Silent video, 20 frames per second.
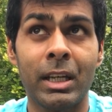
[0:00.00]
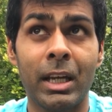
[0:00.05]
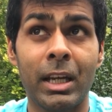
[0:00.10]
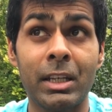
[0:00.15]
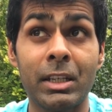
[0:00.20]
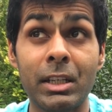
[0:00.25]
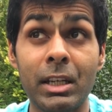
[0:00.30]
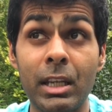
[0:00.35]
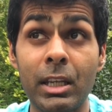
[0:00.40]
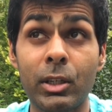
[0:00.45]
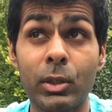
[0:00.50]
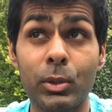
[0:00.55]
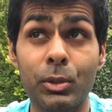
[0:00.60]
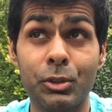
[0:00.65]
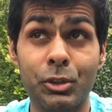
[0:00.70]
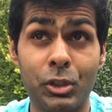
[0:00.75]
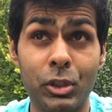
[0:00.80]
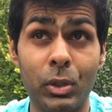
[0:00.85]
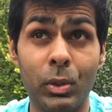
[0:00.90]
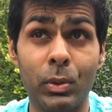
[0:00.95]
And Nico
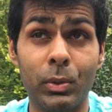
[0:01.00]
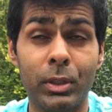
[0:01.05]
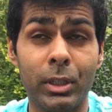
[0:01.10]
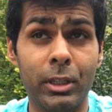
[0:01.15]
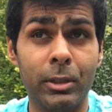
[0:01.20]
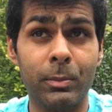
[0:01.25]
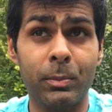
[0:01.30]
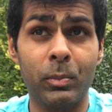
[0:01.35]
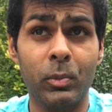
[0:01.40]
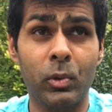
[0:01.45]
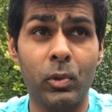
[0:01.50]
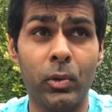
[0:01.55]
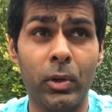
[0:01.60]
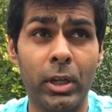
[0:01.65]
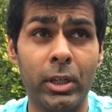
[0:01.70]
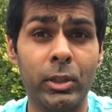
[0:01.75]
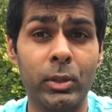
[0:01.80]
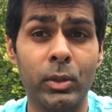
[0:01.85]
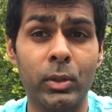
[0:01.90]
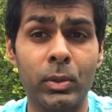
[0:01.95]
showed that
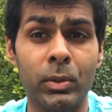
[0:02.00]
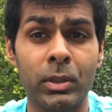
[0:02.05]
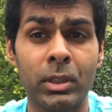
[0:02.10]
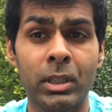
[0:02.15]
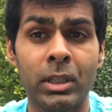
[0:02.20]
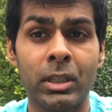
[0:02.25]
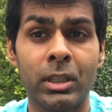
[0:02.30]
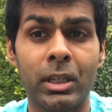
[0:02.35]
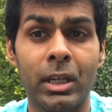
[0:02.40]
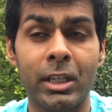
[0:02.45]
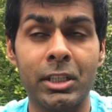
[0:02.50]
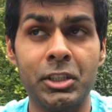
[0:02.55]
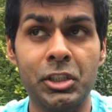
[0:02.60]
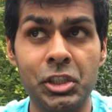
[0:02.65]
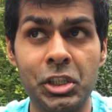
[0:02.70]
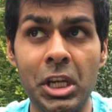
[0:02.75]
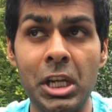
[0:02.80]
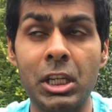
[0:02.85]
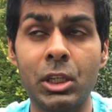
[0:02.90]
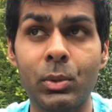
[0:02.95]
Renault are
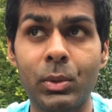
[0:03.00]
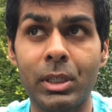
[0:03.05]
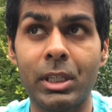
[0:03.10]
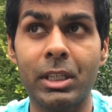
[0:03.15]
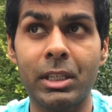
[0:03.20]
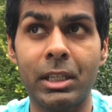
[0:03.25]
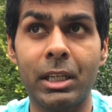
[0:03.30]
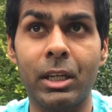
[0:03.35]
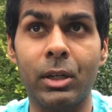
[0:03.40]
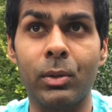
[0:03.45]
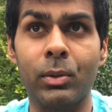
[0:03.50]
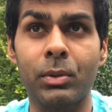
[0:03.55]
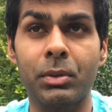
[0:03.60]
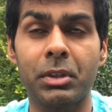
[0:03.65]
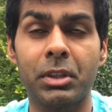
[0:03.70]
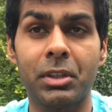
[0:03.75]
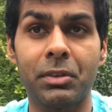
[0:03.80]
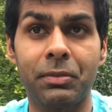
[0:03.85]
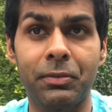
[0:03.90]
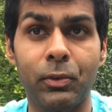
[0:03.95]
genuinely now
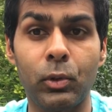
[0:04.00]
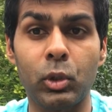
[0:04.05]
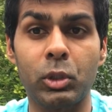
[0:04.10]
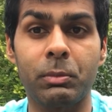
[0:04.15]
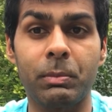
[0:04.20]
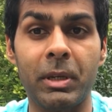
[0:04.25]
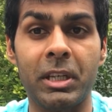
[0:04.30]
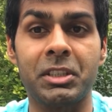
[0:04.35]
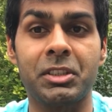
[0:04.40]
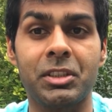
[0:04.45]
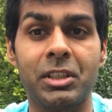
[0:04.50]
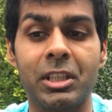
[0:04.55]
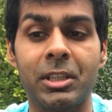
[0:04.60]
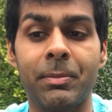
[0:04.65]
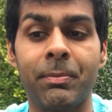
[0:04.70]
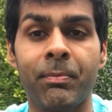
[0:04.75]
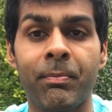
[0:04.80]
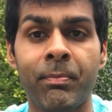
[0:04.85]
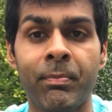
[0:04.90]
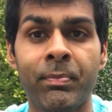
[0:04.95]
the 4th best
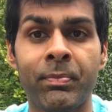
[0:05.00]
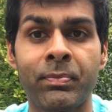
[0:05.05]
team.